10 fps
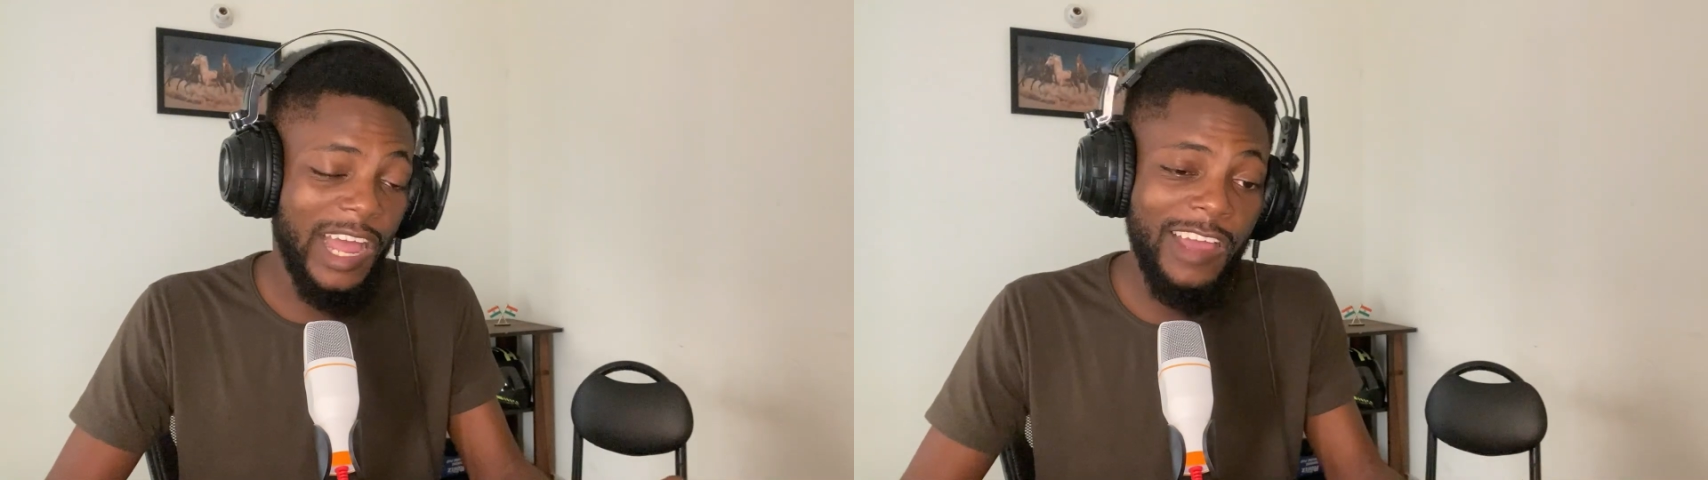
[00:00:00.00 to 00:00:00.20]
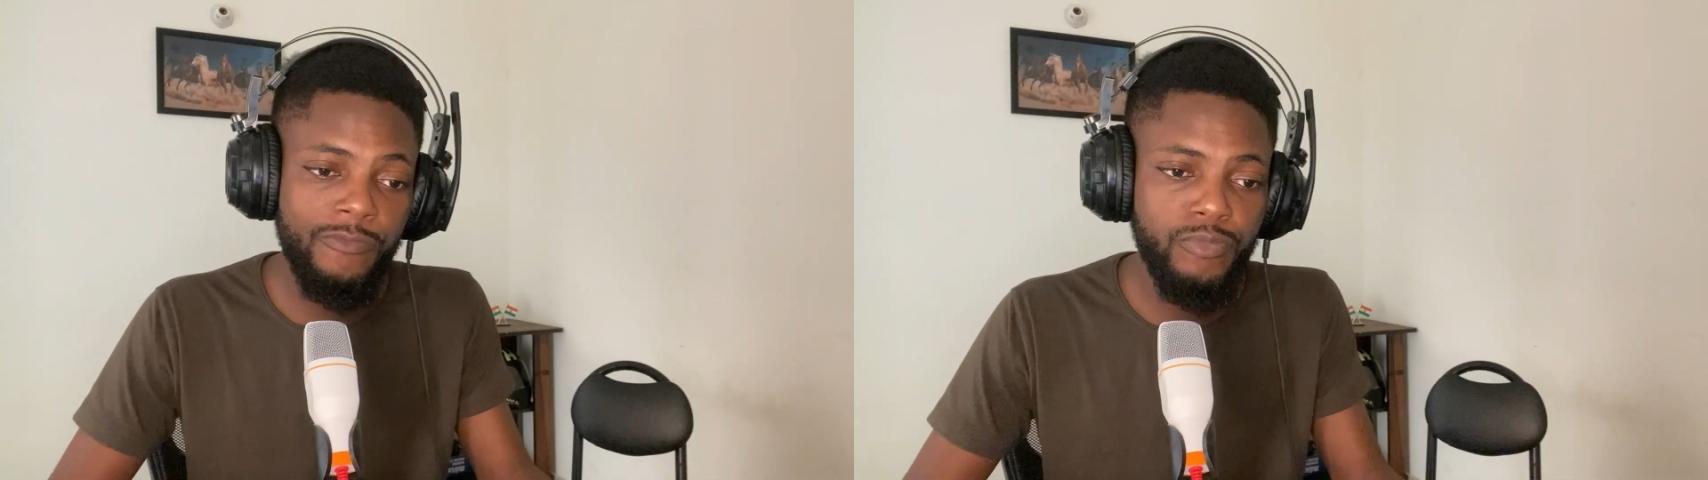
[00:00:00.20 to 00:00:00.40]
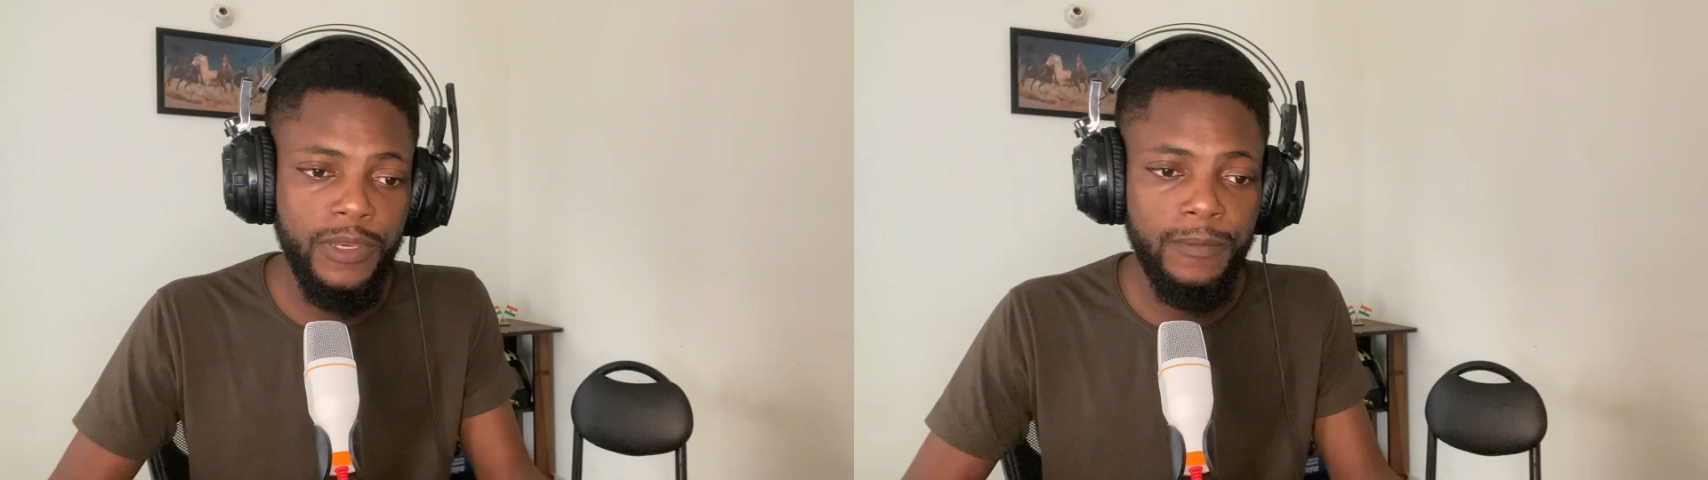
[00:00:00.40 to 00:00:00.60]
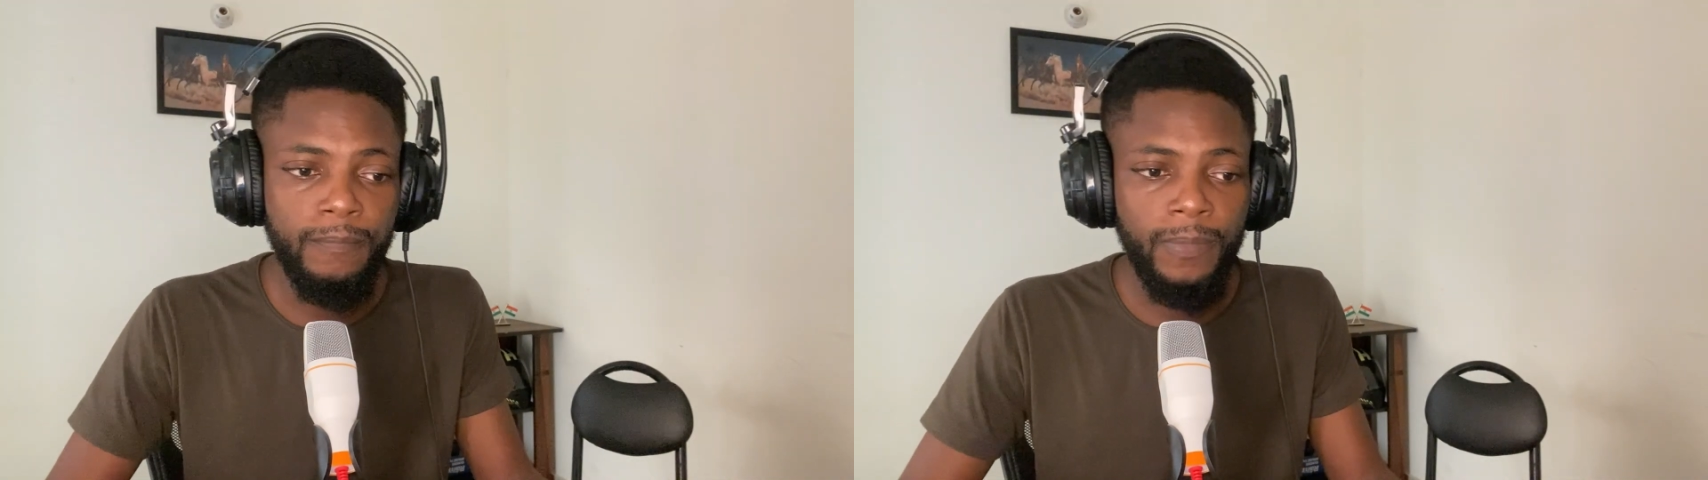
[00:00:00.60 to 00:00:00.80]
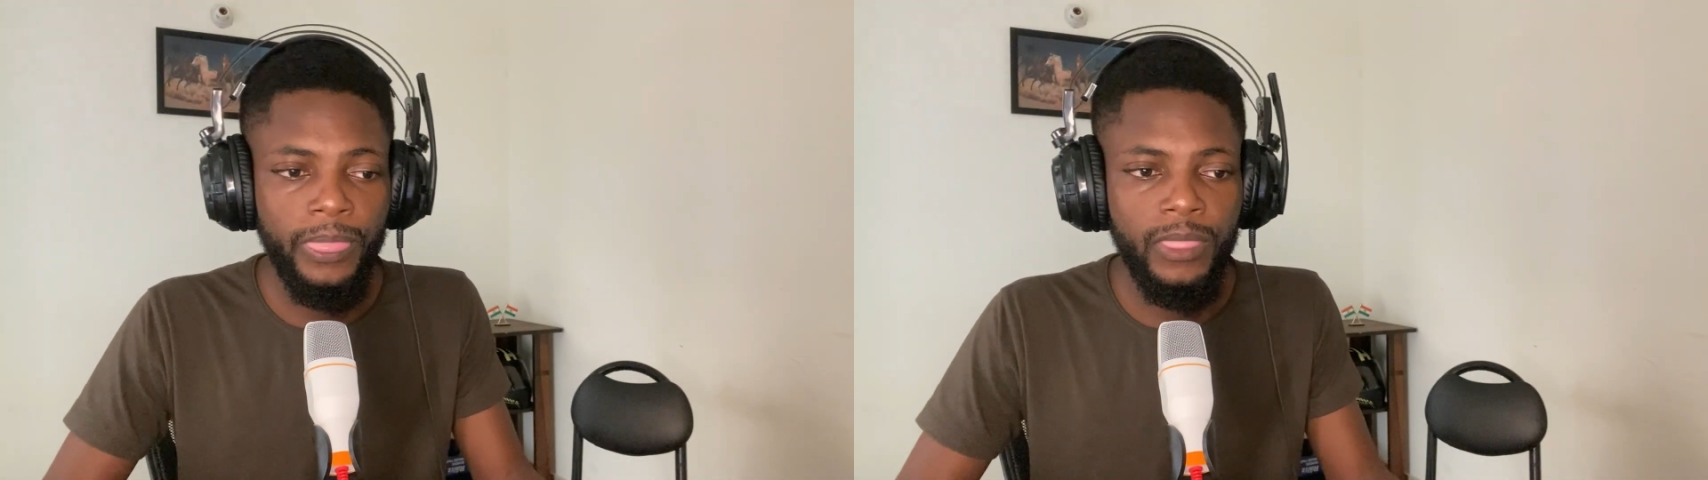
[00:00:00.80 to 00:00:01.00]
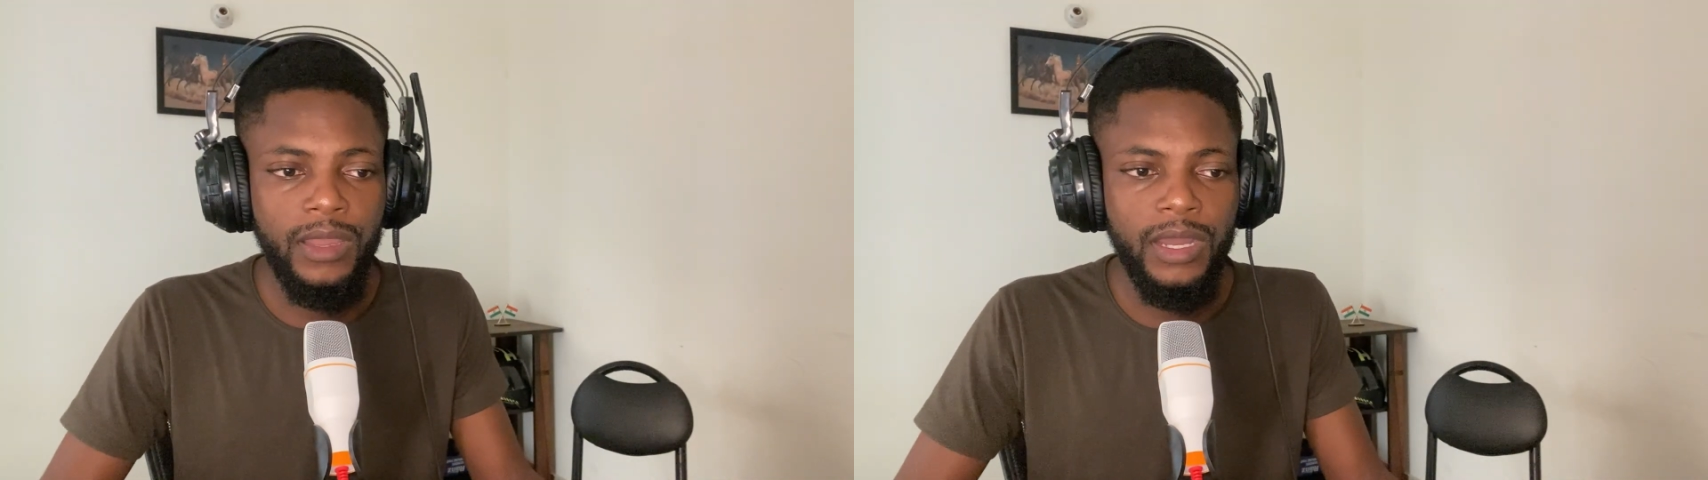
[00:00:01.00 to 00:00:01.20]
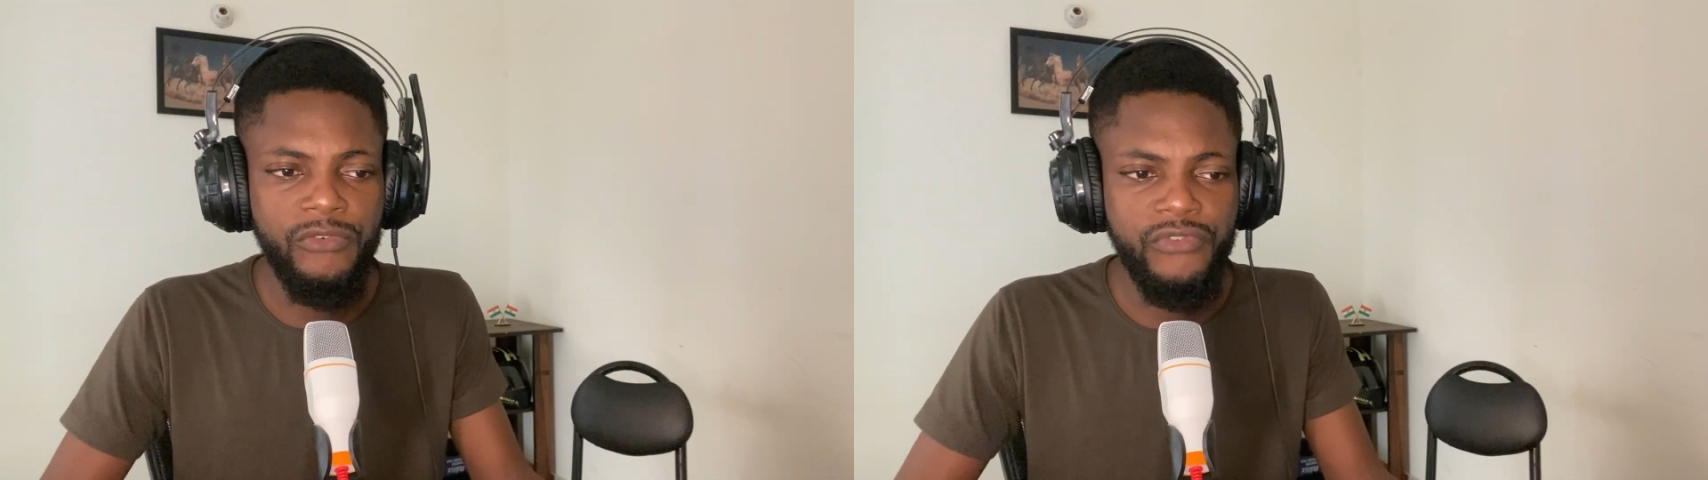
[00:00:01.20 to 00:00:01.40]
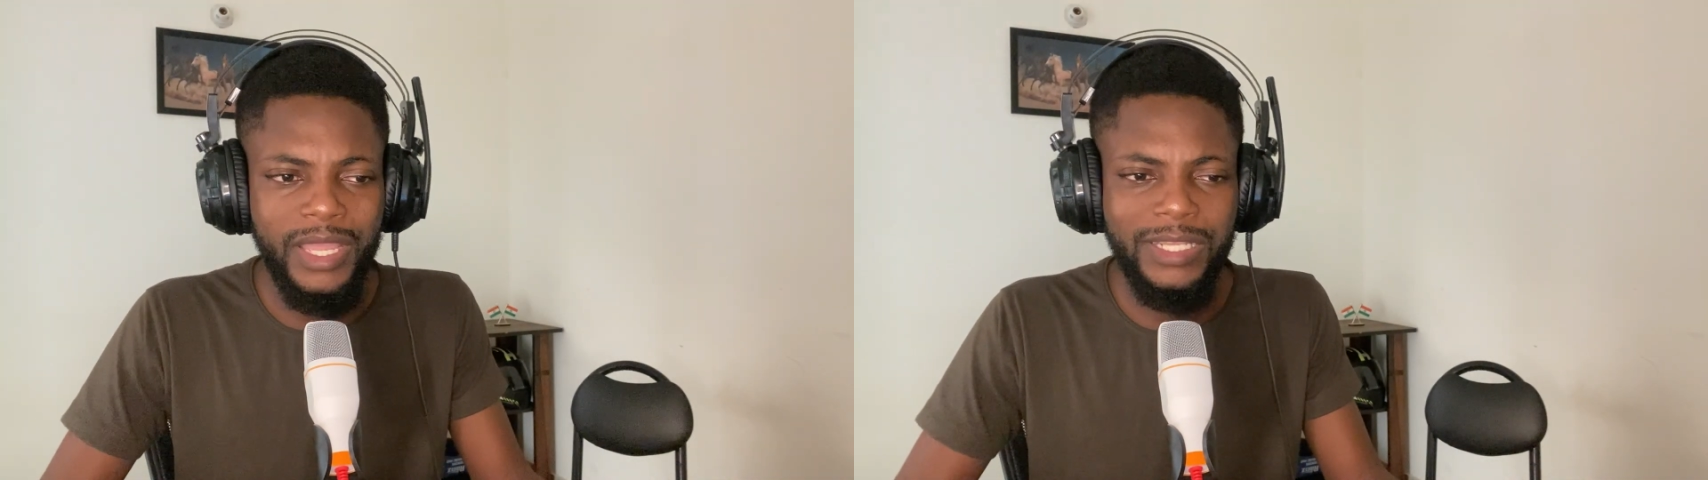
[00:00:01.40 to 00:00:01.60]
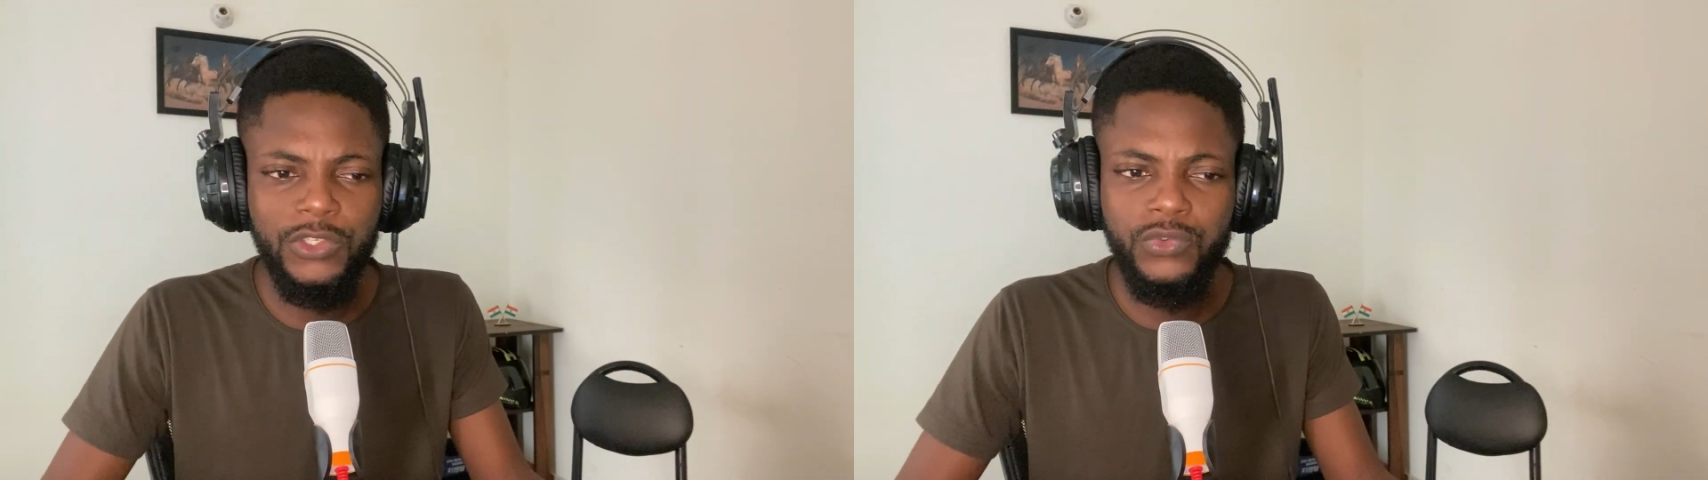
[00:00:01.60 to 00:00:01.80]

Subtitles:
I've been reacting